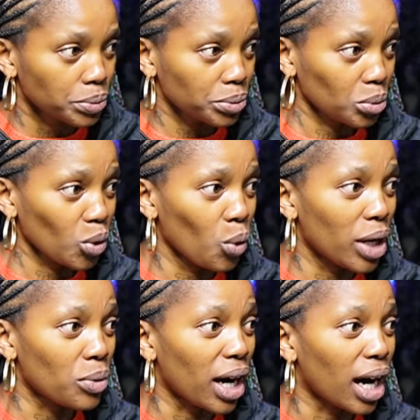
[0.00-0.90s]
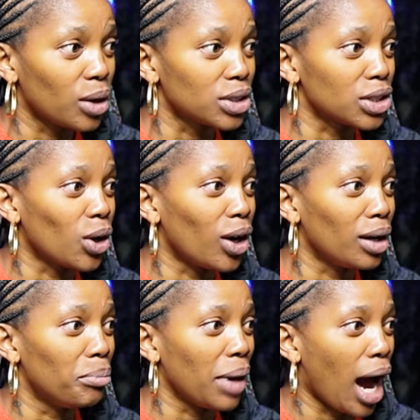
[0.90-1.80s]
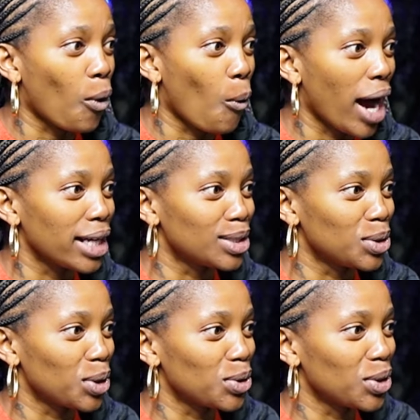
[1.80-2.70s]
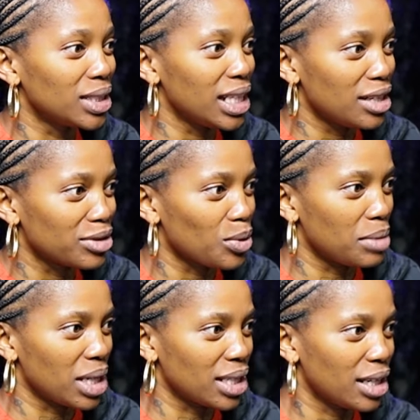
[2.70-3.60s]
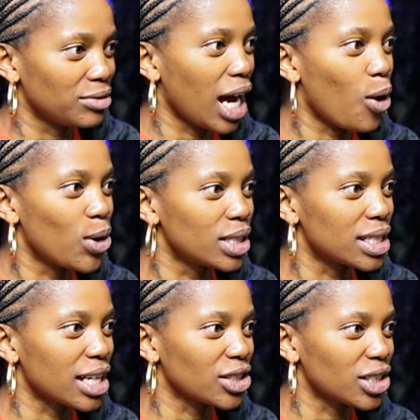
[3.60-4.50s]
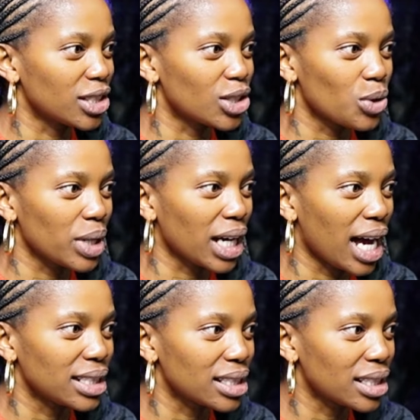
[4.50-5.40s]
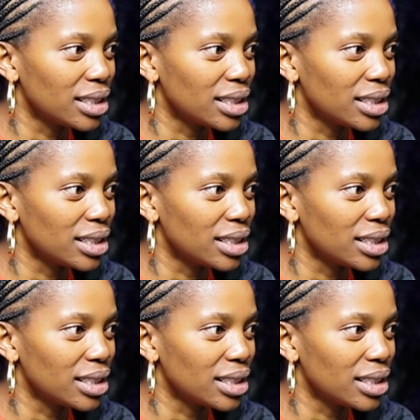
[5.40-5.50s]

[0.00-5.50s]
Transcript: Colors. When we're counting all oh, black, white, don't everyone must oh, have their guys, own section. Colors so are like the mixed